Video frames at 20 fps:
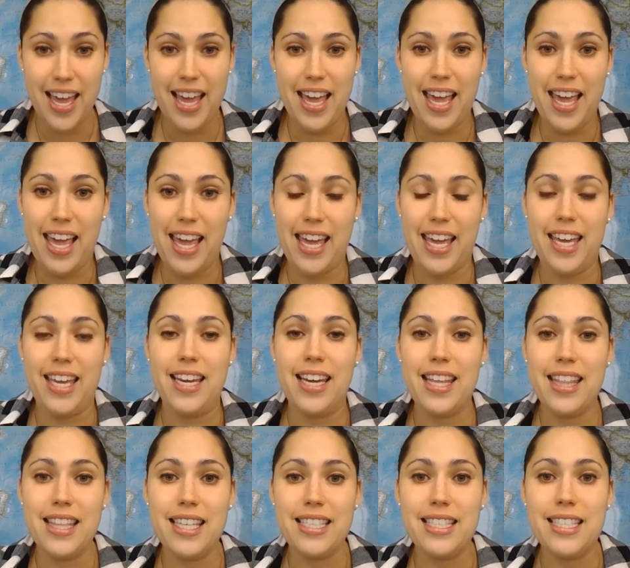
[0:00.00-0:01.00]
And
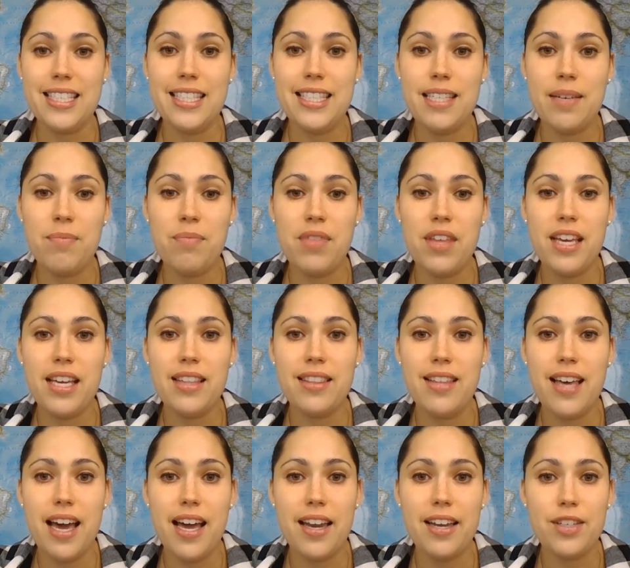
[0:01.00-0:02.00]
this is something
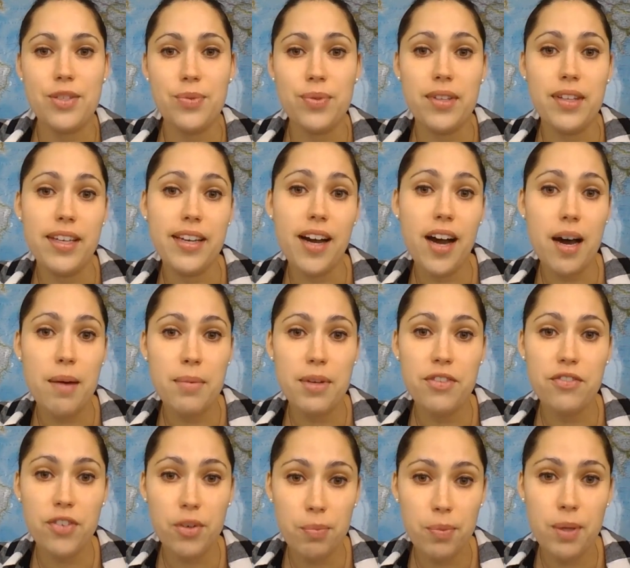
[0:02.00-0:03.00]
that is really common
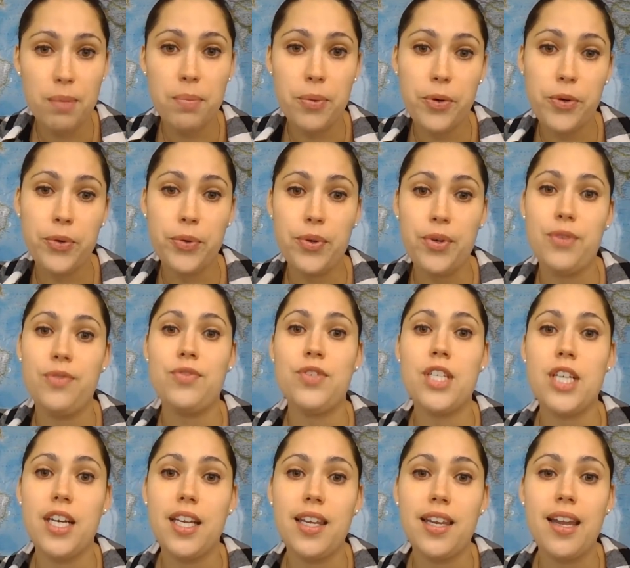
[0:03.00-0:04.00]
for people who have
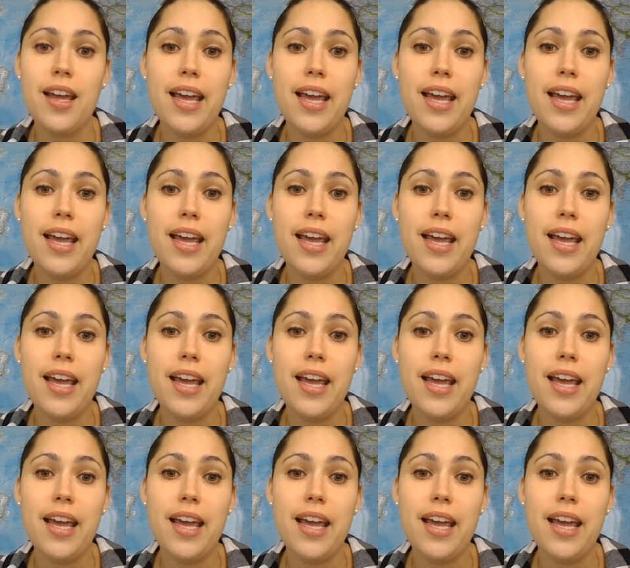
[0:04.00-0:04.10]
done